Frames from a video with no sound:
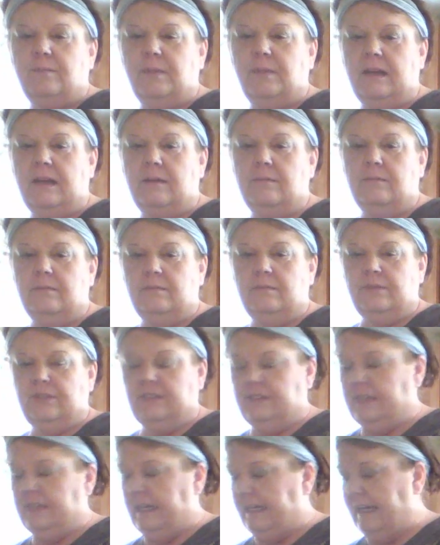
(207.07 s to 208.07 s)
But
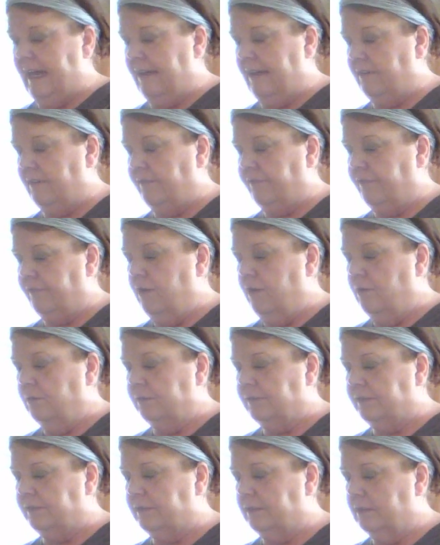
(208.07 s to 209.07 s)
since I can have the
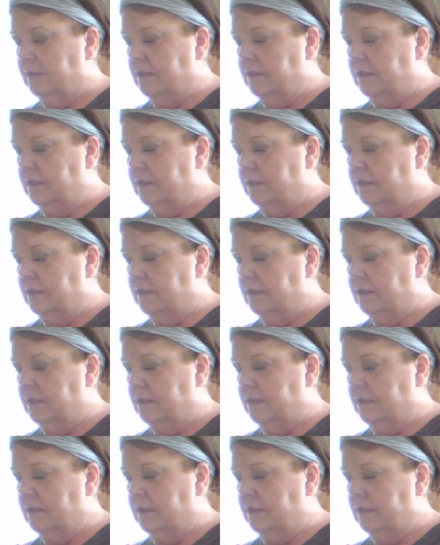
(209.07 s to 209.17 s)
fruit,